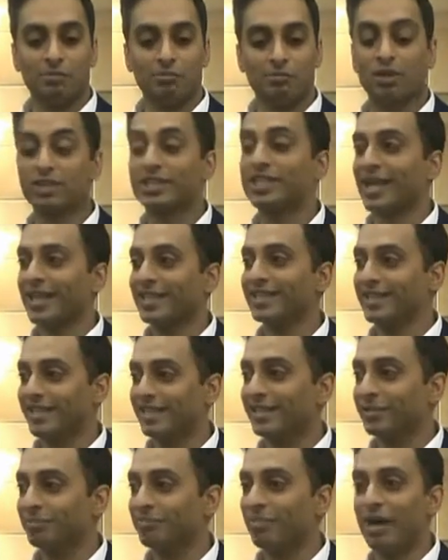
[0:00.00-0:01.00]

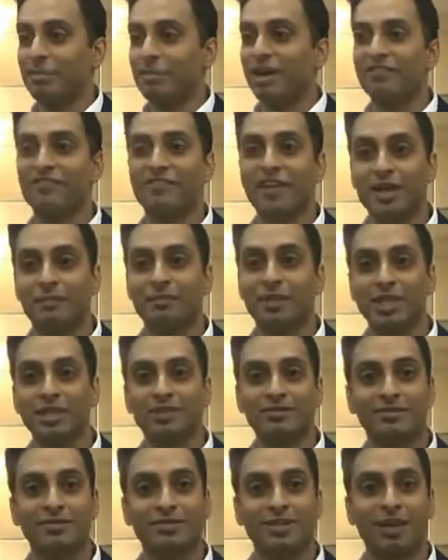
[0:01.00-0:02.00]
protected by my
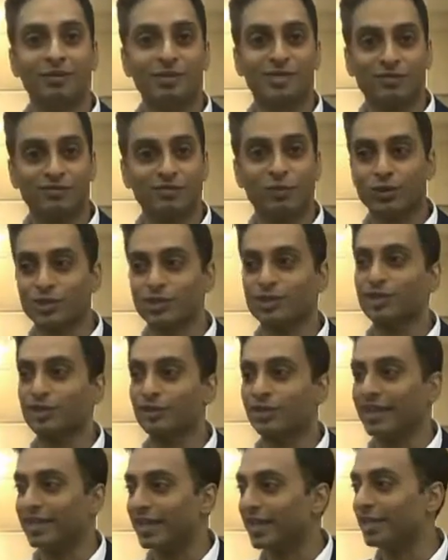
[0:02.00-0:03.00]
family. I was forced to
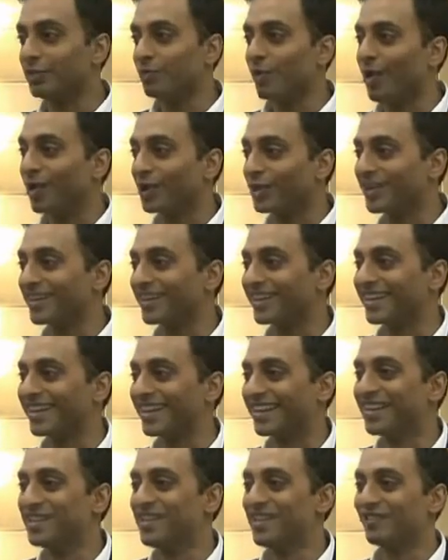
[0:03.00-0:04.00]
drink any water,
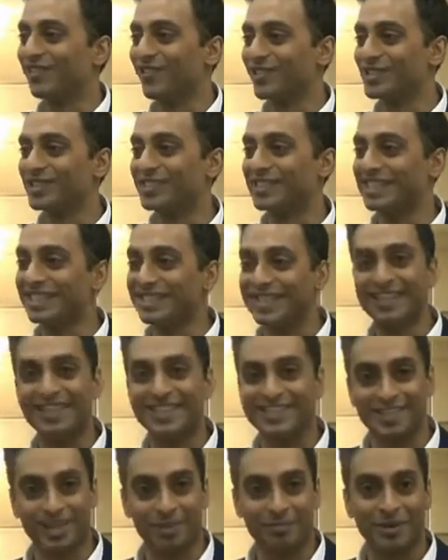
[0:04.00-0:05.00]
forced to eat any
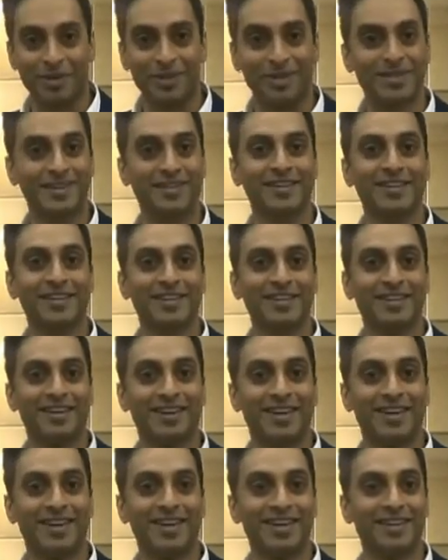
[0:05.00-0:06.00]
savan,
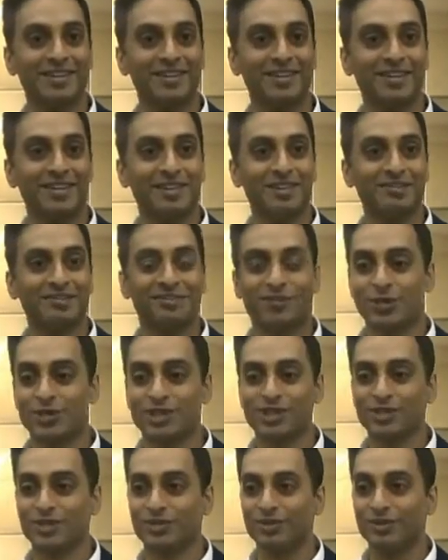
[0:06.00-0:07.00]

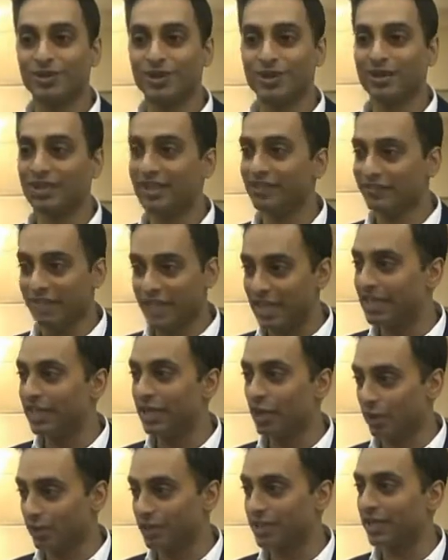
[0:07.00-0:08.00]
forced to live in
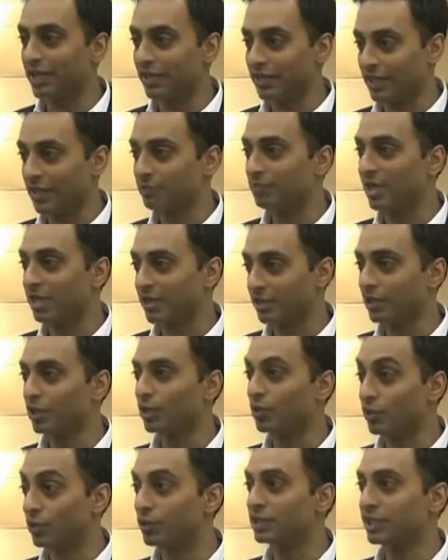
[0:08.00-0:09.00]
any hotel that my
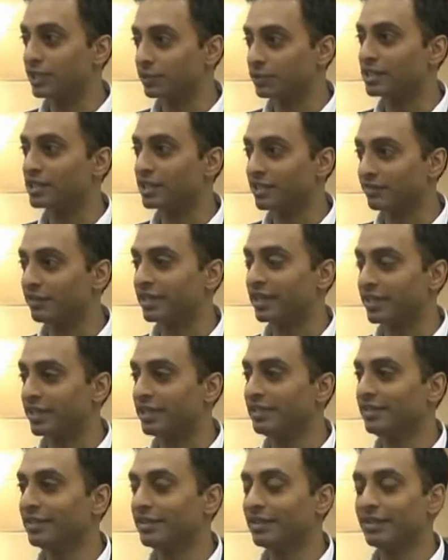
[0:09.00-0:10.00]
Guruji was living
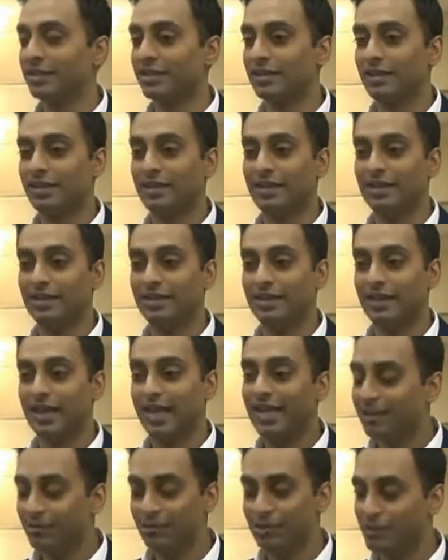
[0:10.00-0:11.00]
in.
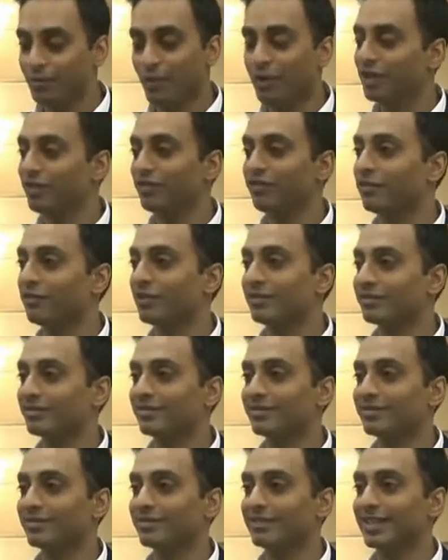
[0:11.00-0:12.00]
And it was wonderful.
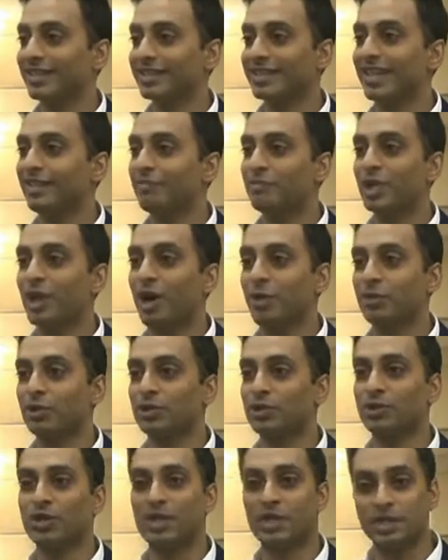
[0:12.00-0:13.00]
It gave me an
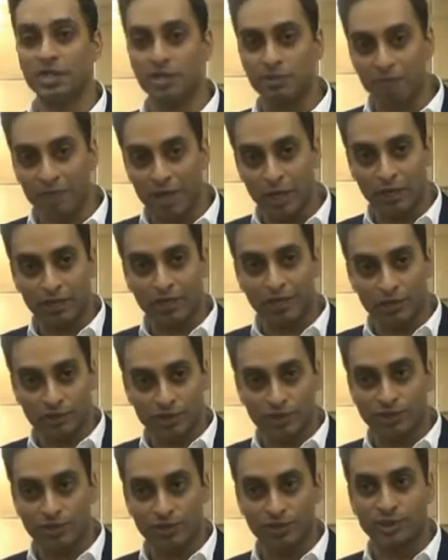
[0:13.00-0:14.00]
opportunity to meld
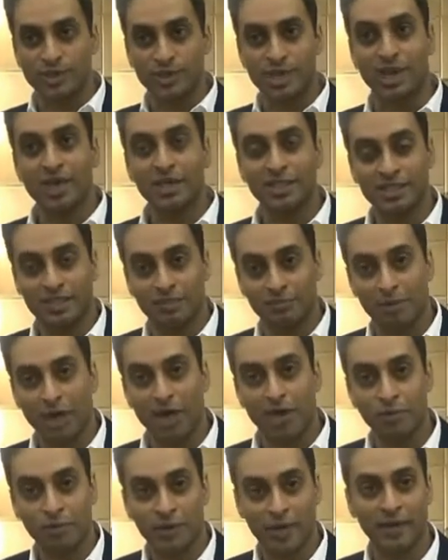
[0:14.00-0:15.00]
those two sides in
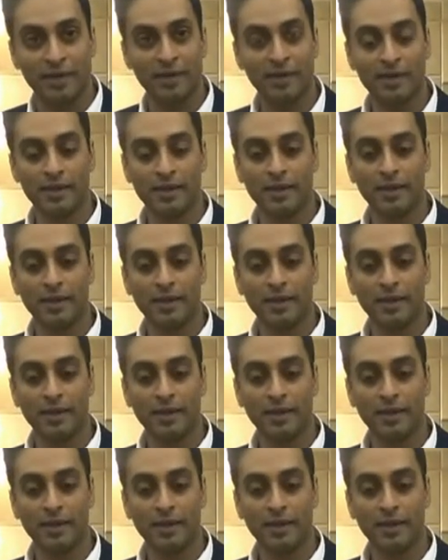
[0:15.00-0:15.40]
my way.